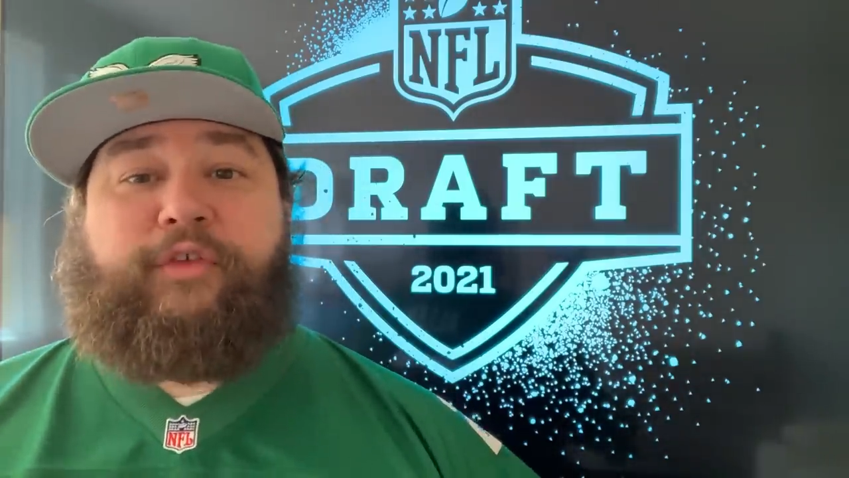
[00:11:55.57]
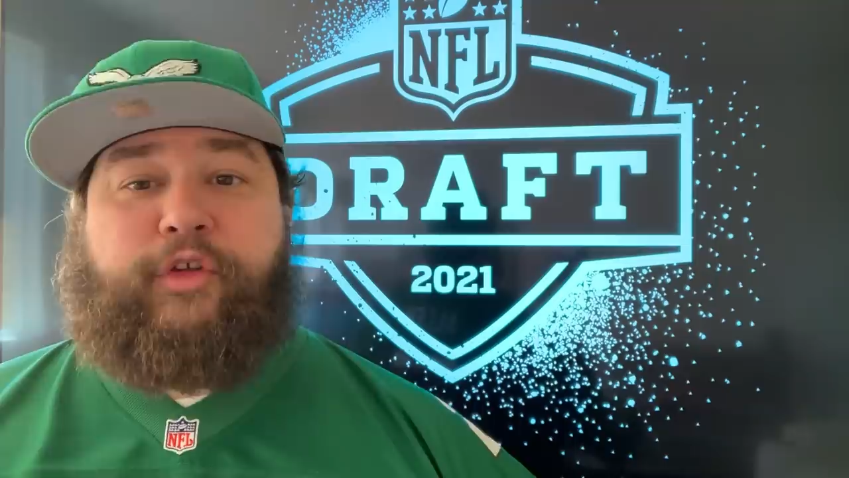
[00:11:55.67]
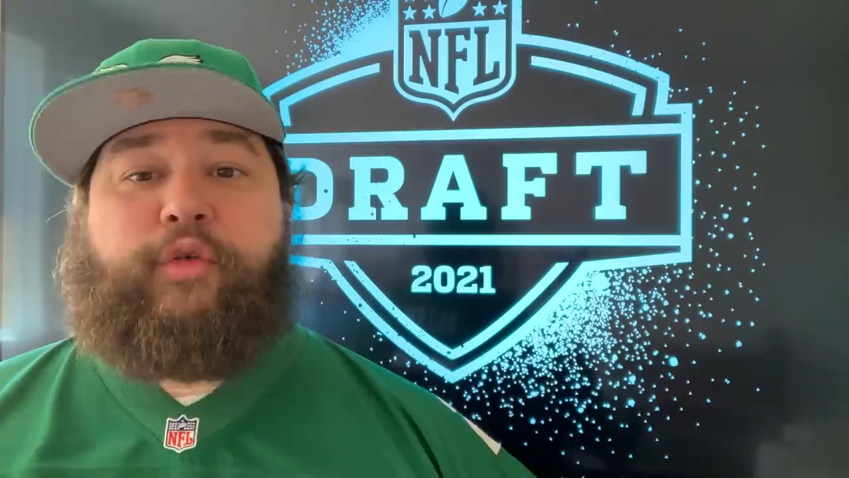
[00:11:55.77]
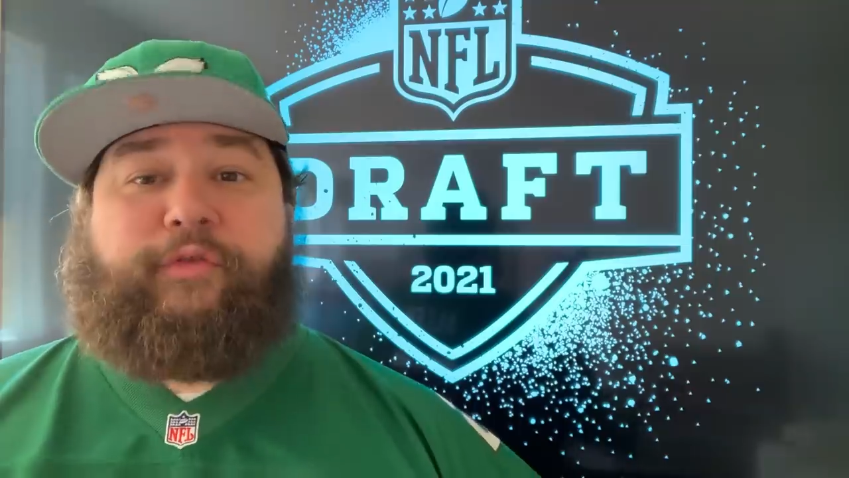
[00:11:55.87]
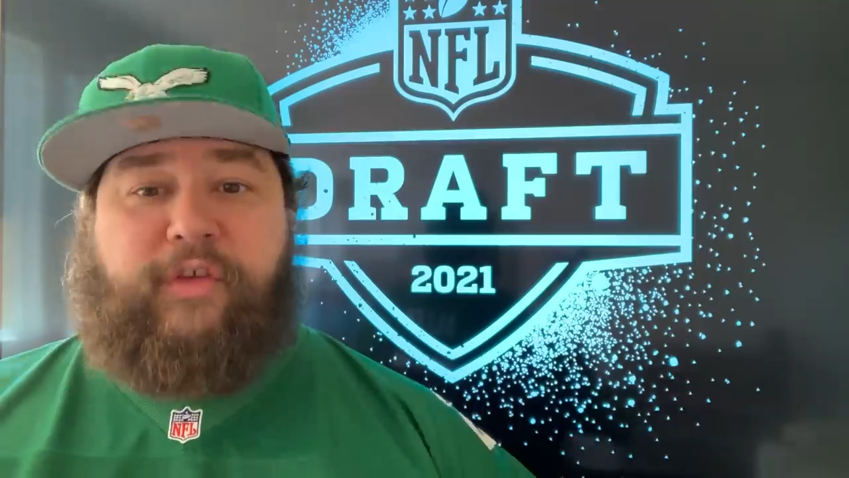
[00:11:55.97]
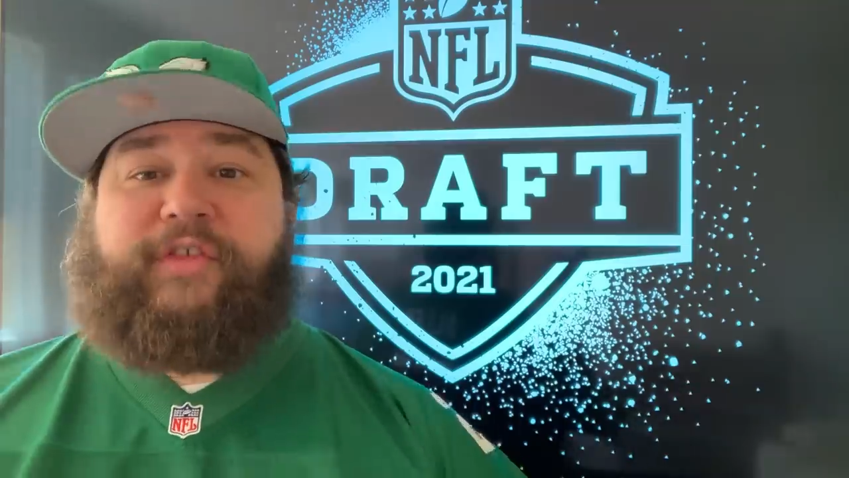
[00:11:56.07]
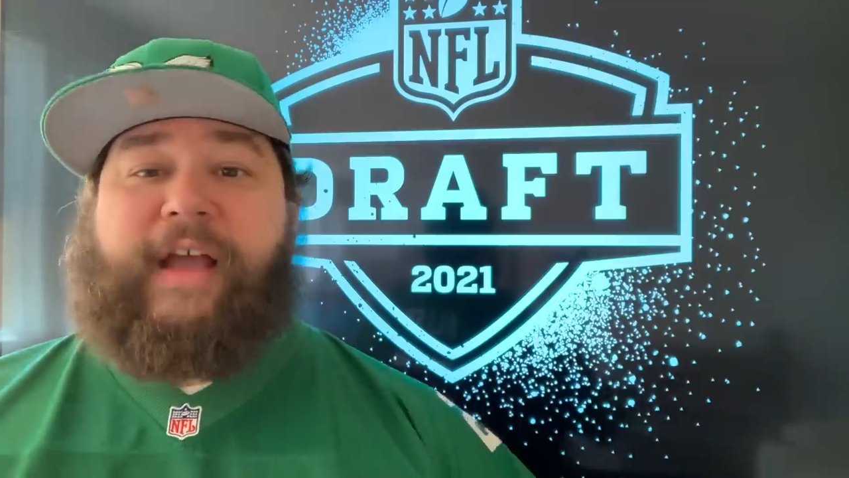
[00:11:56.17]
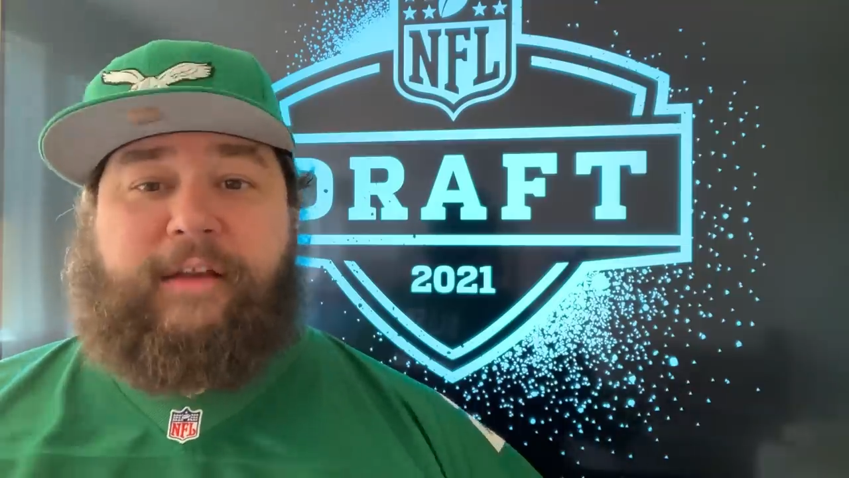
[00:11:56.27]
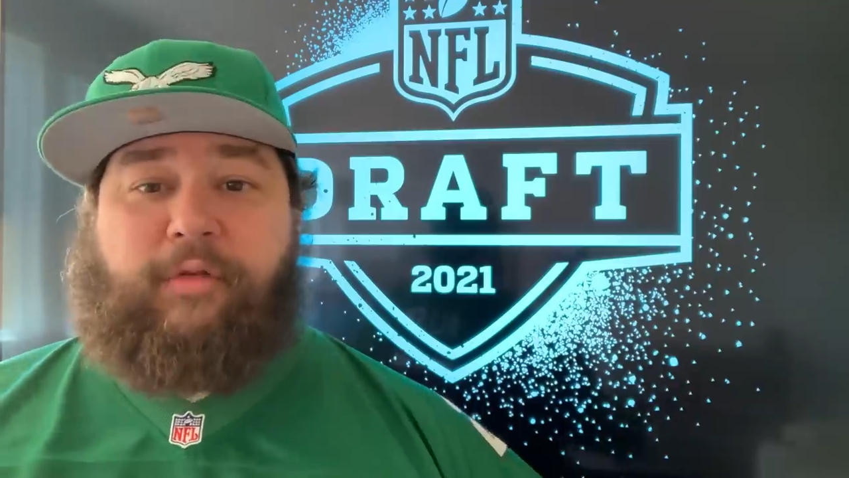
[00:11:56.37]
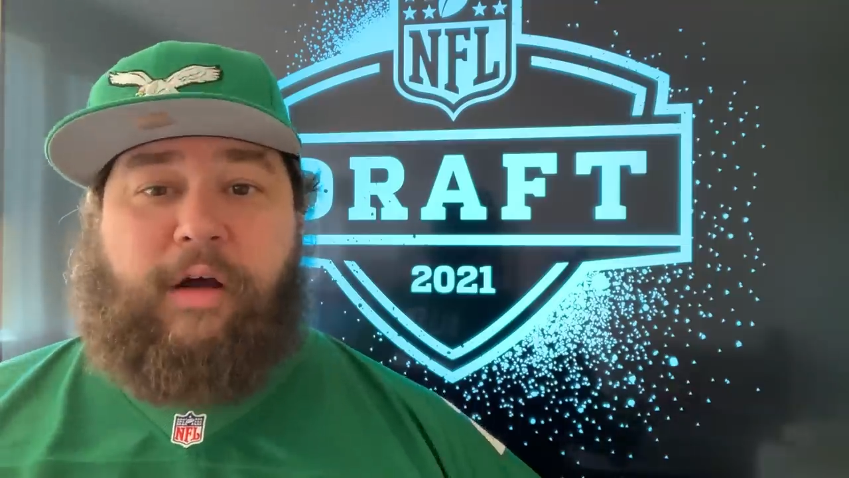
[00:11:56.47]
to do if you stay
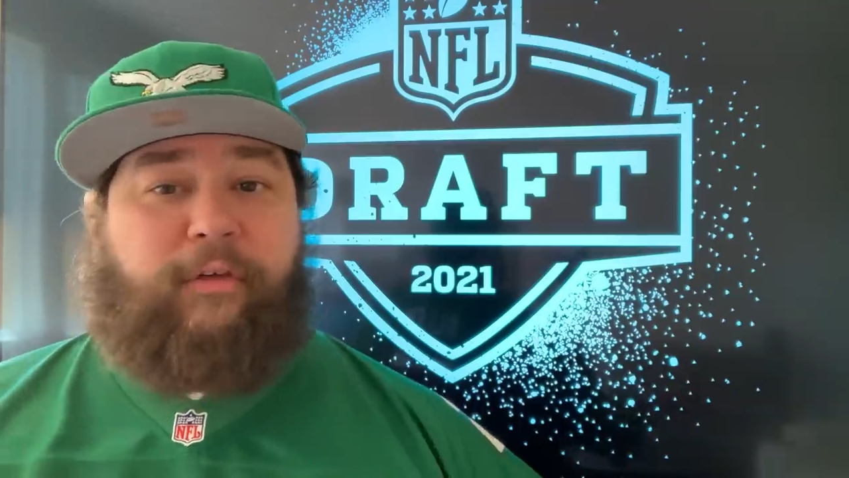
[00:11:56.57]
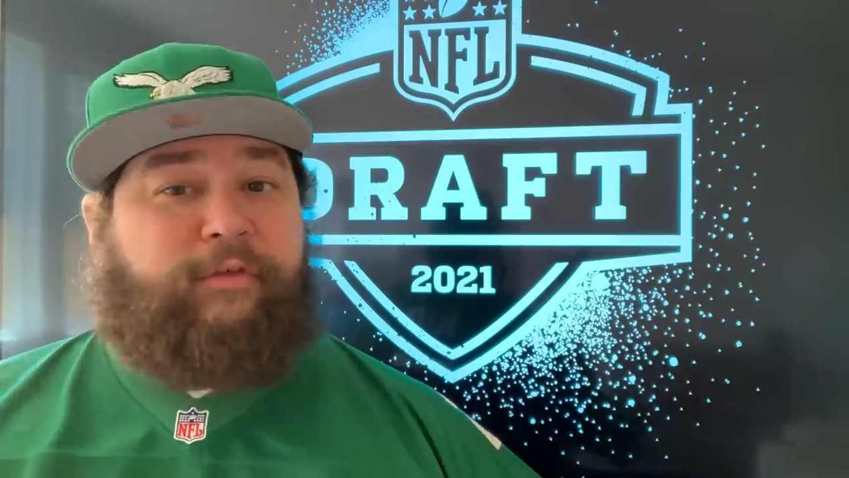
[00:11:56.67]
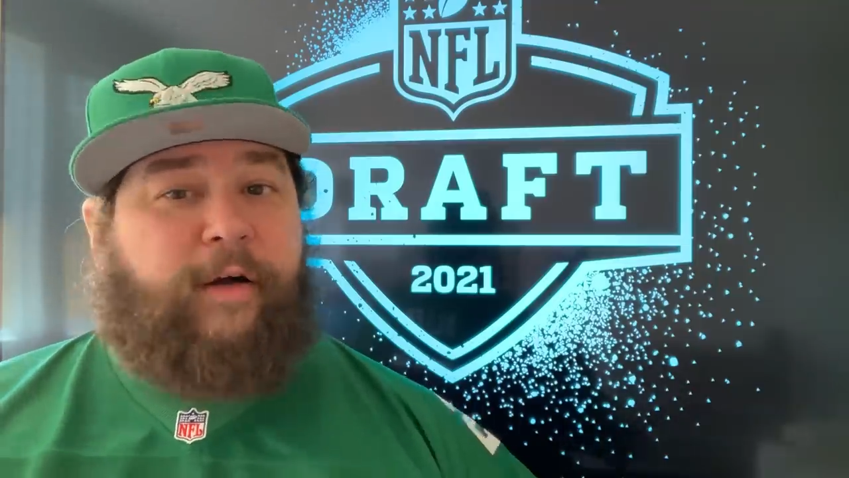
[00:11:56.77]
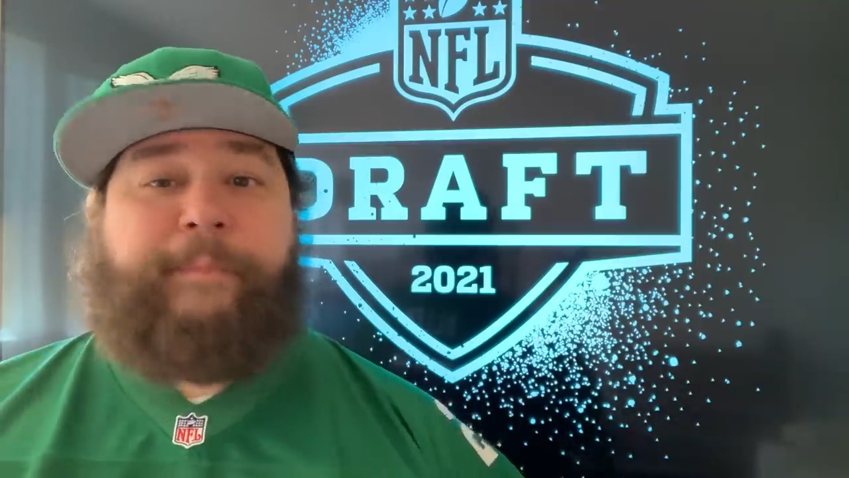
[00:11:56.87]
at twelve,